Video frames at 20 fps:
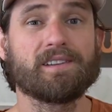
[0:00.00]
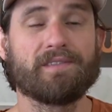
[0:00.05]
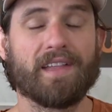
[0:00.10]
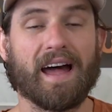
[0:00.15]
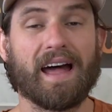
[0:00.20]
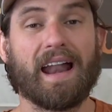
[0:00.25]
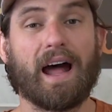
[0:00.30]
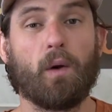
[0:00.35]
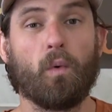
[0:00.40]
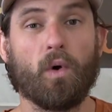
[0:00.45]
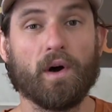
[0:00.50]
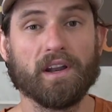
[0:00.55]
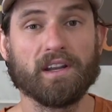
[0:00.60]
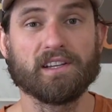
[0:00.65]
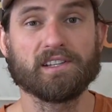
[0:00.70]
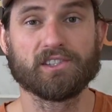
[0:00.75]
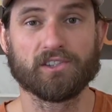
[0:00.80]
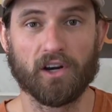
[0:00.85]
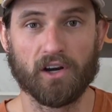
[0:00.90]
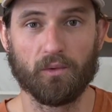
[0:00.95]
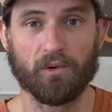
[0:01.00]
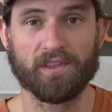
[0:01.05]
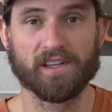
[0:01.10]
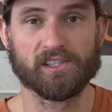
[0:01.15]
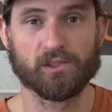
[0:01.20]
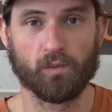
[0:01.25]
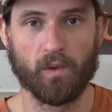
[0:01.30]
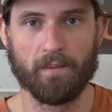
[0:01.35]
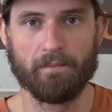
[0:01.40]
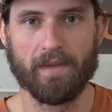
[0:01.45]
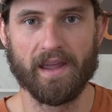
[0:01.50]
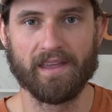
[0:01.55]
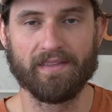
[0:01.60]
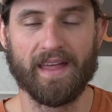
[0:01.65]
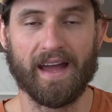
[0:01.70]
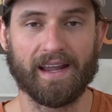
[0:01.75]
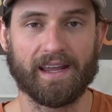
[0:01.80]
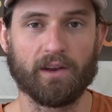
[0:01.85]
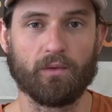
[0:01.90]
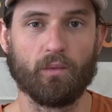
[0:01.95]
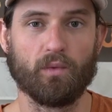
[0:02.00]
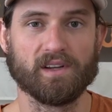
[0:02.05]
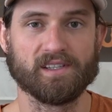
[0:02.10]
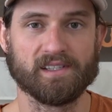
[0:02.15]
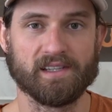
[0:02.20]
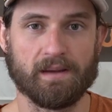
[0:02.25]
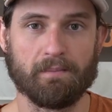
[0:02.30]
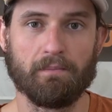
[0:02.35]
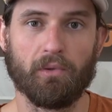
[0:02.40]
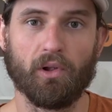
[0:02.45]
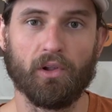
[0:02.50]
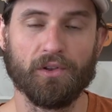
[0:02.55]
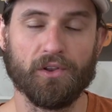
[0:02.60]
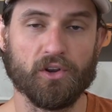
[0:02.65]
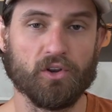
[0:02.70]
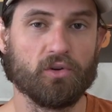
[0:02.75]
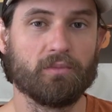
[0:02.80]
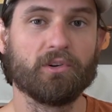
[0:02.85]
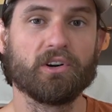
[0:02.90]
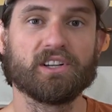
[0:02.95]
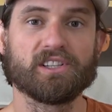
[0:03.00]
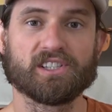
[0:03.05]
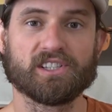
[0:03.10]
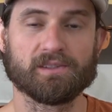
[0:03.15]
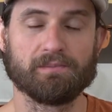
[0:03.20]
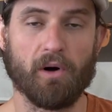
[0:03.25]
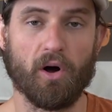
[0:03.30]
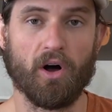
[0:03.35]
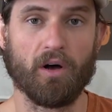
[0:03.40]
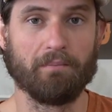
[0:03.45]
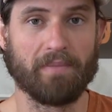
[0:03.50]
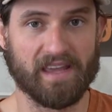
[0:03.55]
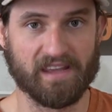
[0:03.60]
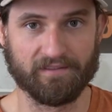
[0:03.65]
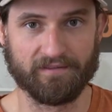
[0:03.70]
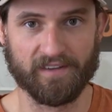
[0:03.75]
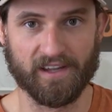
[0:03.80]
of that, I wanted to start with a swim bait that can resemble numerous small bait